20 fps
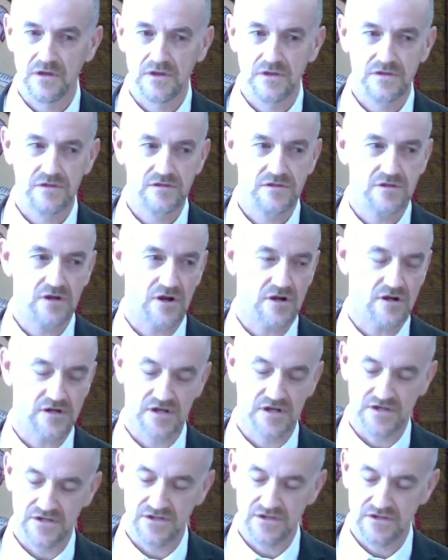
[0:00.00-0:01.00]

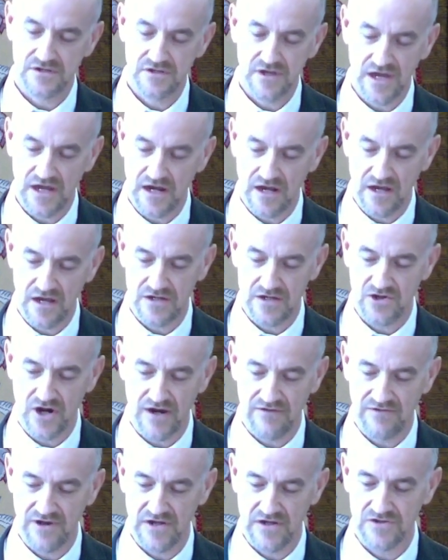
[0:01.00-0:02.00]
Darkness cannot
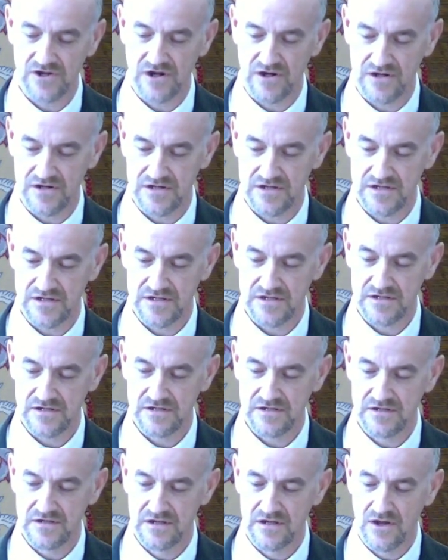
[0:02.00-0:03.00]
drive out darkness.
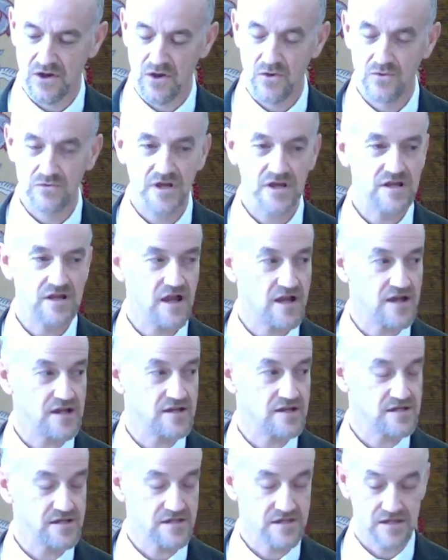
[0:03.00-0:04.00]
Only
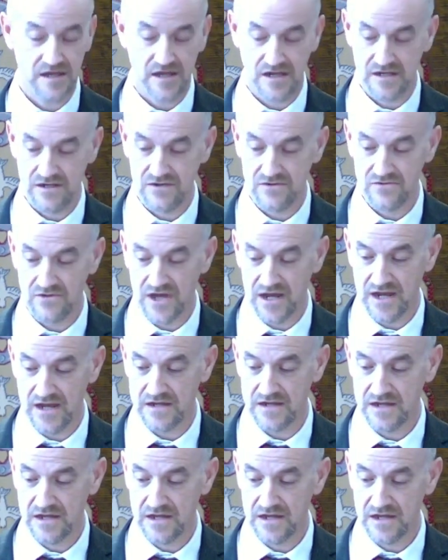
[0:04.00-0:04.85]
light can do that.